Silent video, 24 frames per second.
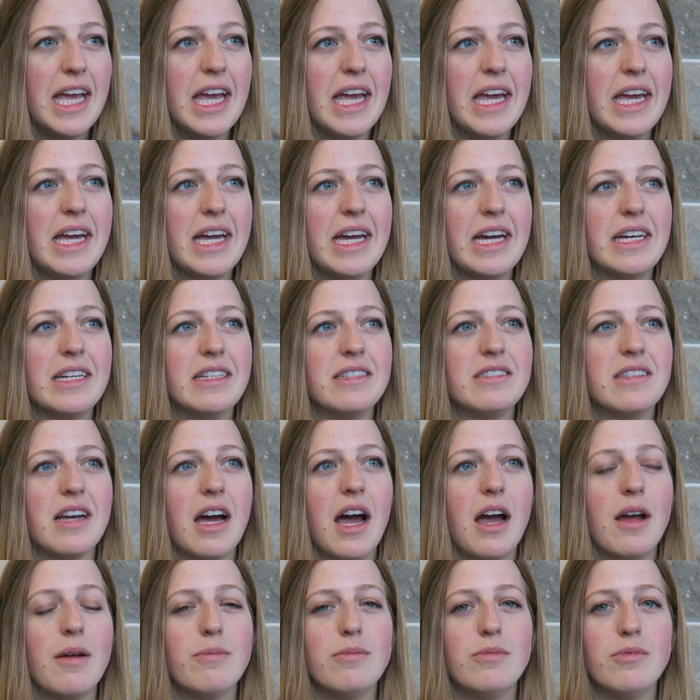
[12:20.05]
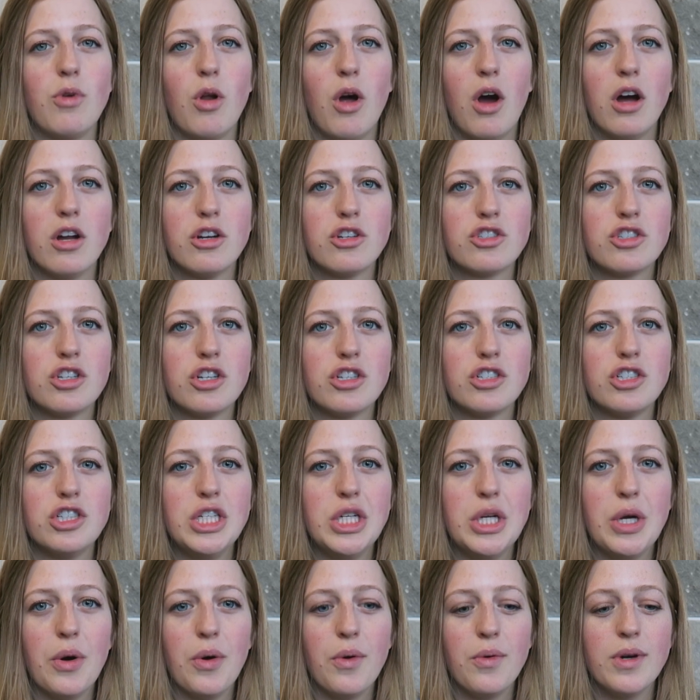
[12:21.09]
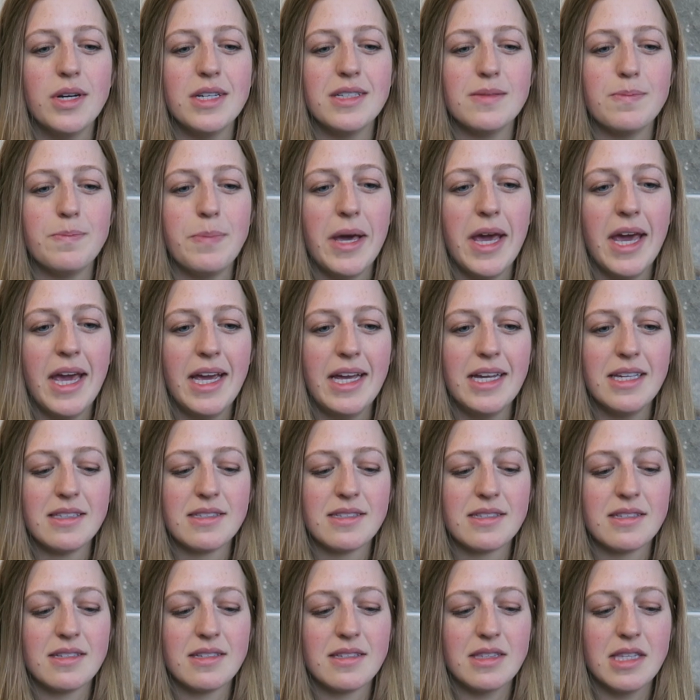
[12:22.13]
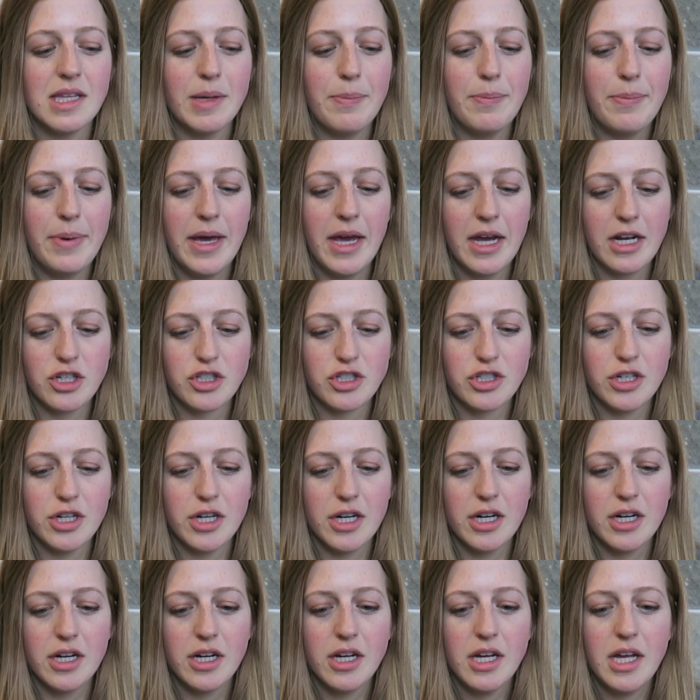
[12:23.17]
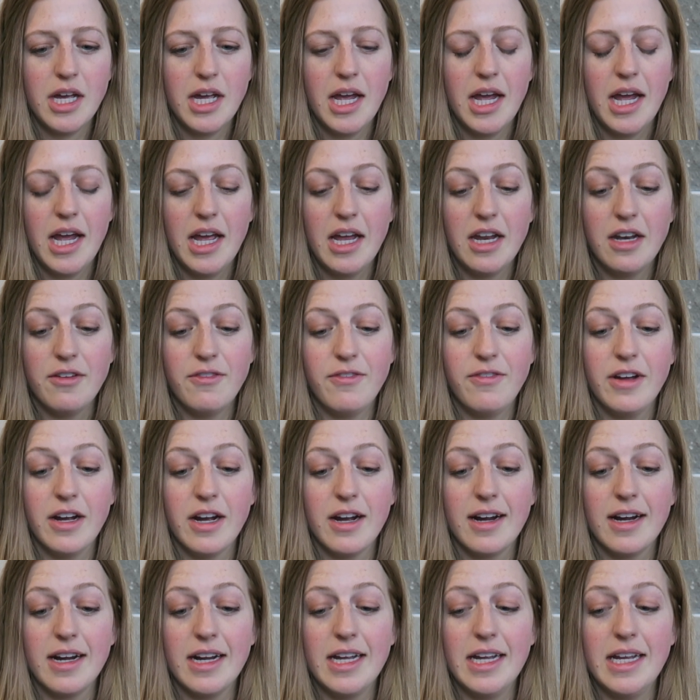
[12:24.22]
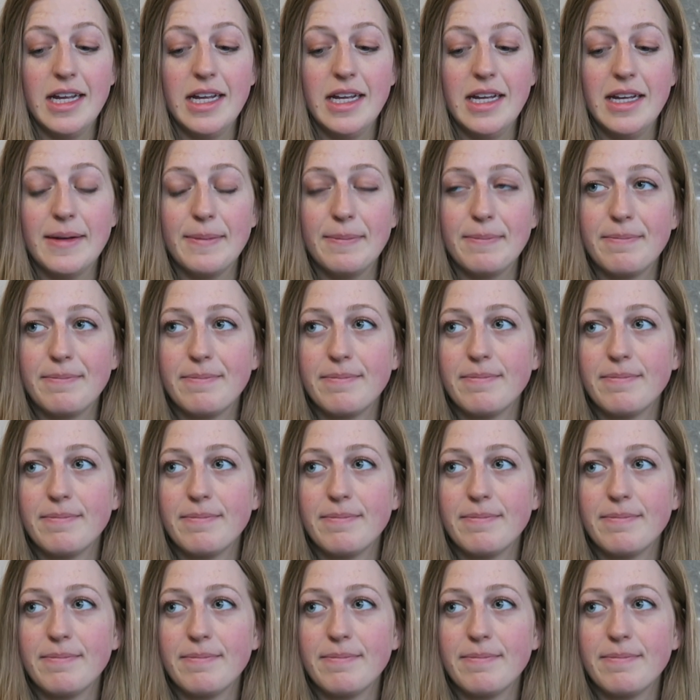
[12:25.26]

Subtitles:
and I'm not sure she always paints the picture in a very